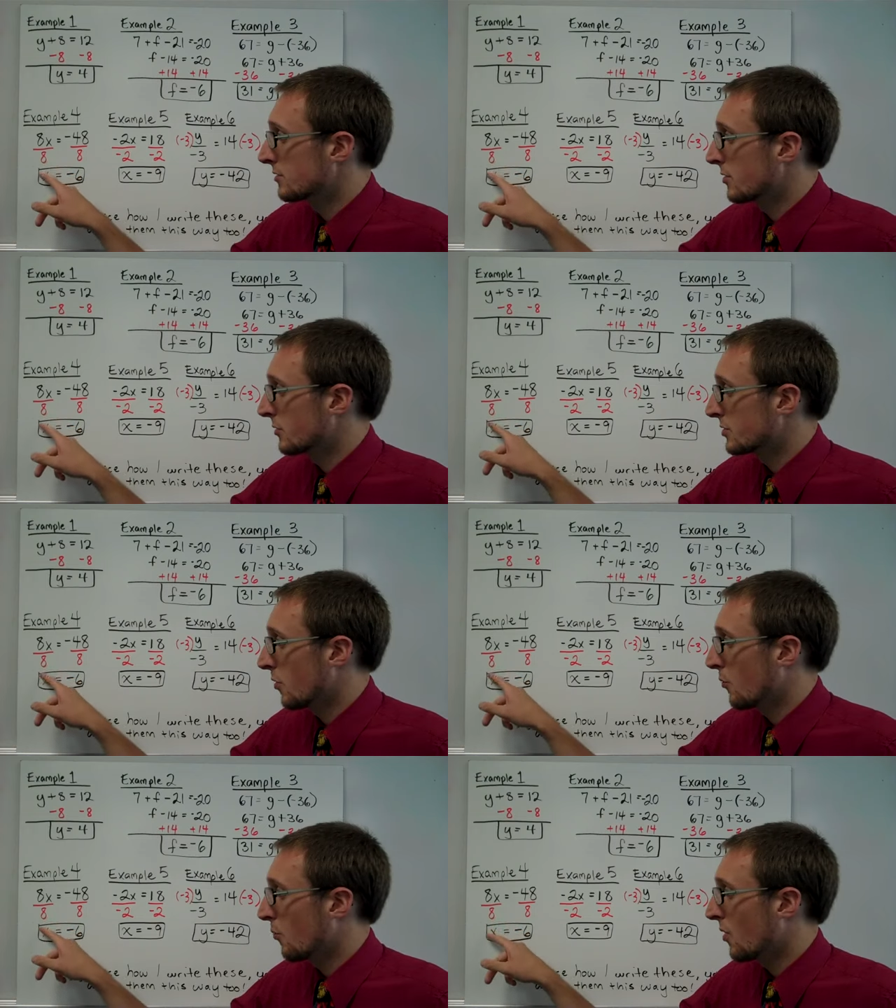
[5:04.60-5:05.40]
So it's
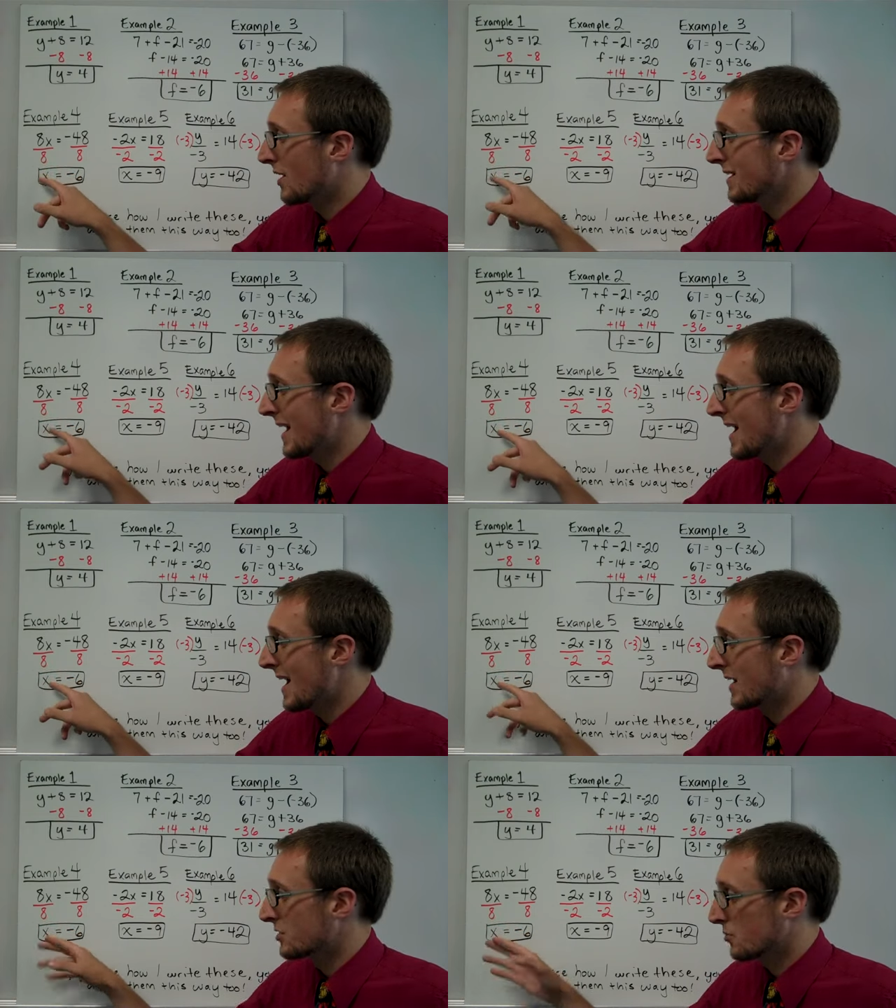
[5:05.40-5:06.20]

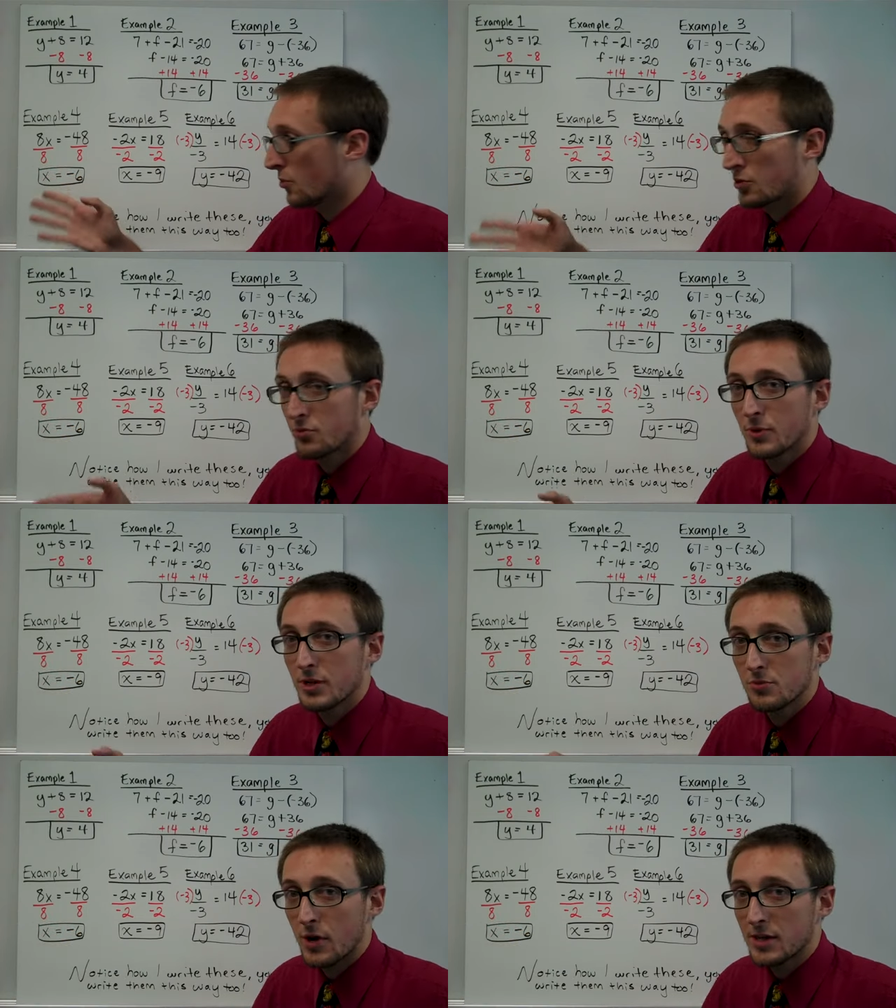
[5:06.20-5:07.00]
1x, or we
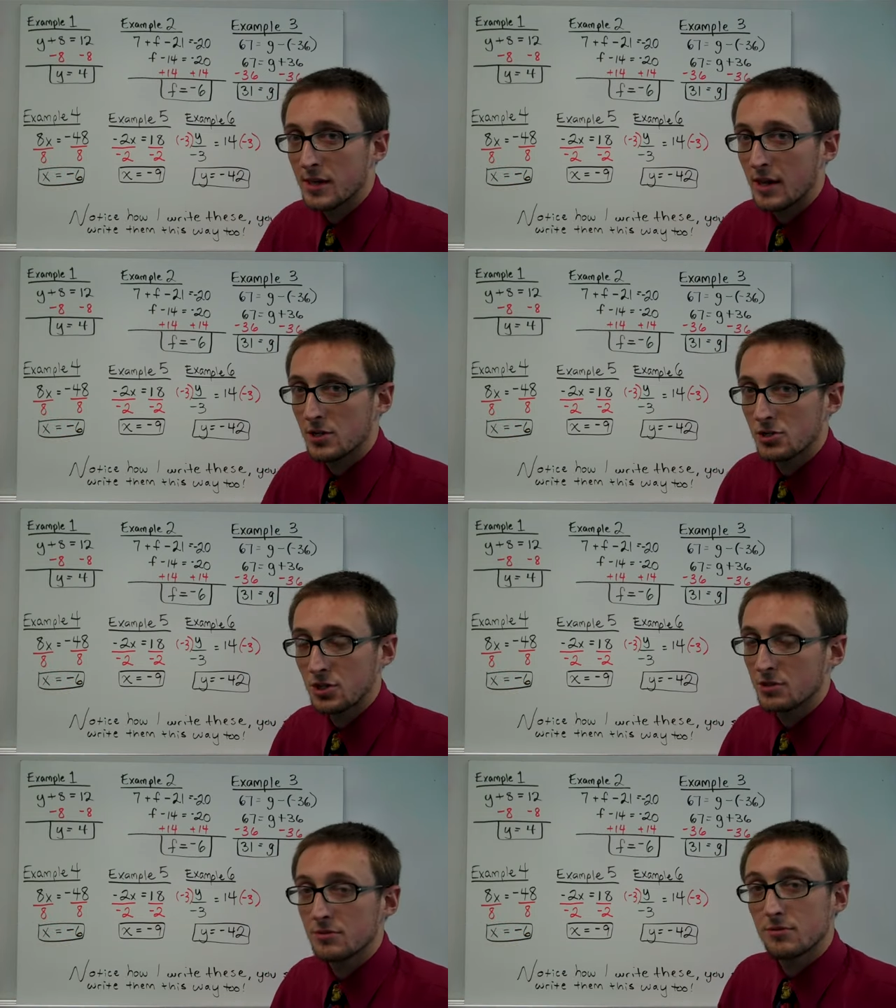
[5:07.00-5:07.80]
could write that as
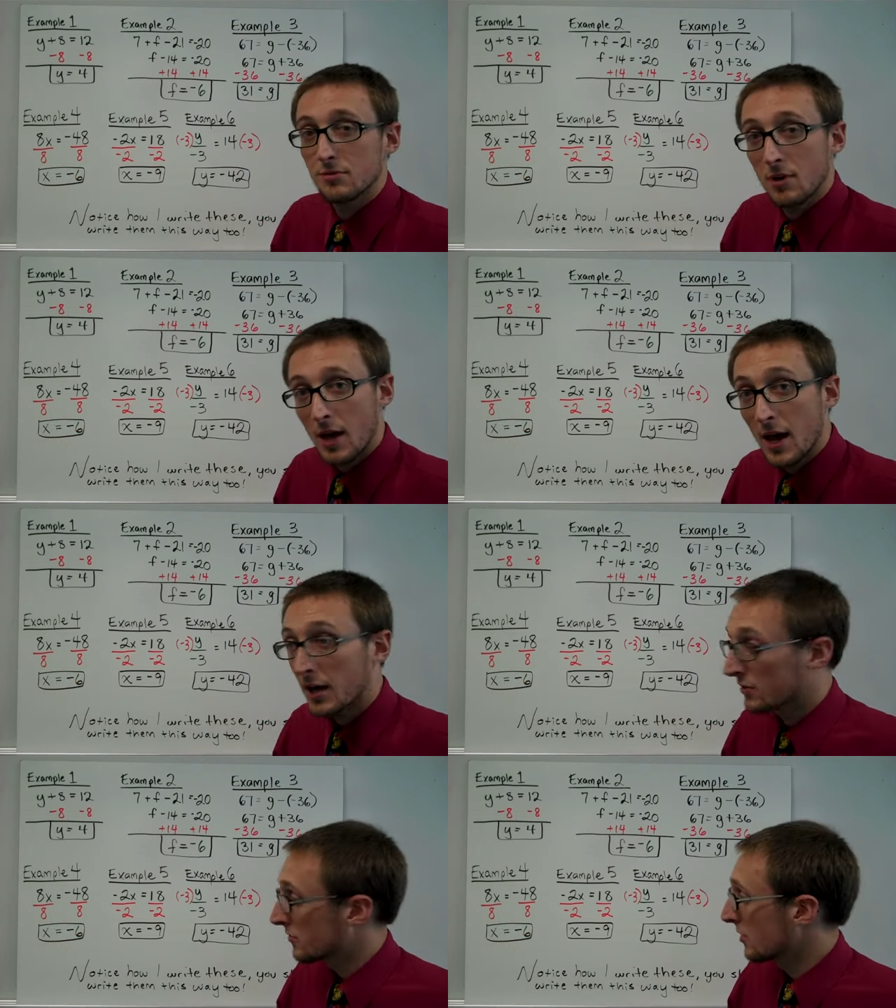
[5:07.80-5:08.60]
just
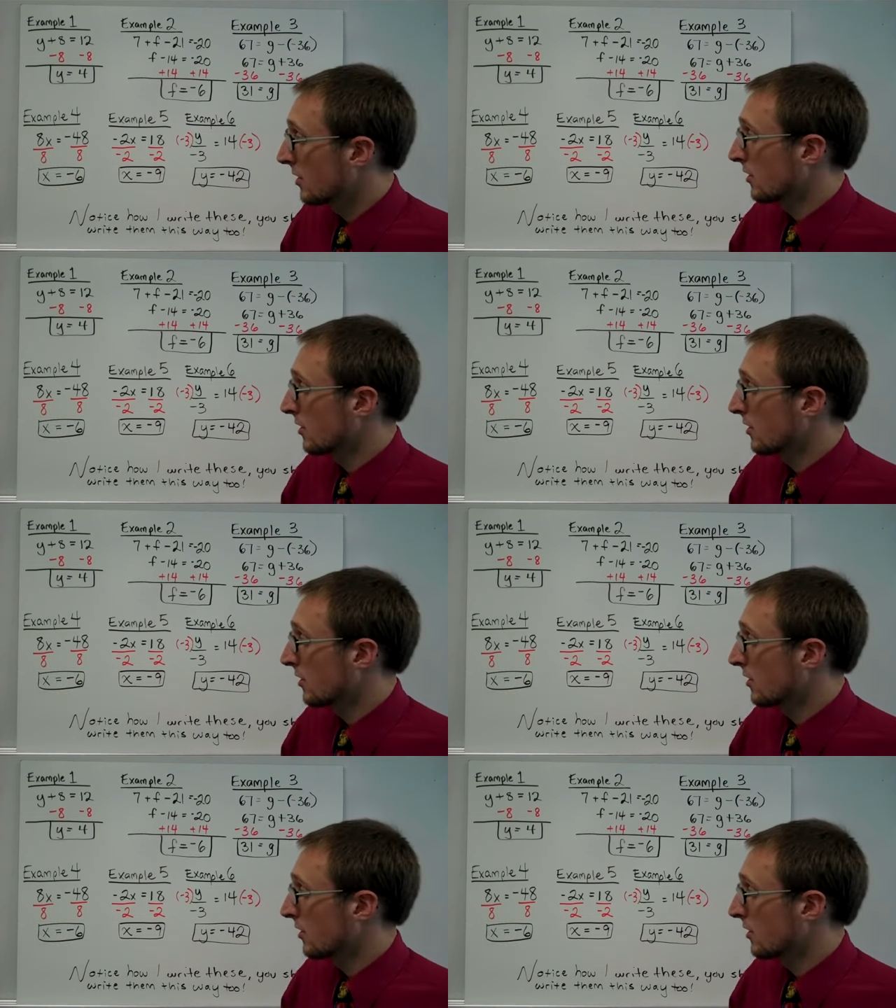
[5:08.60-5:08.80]
x.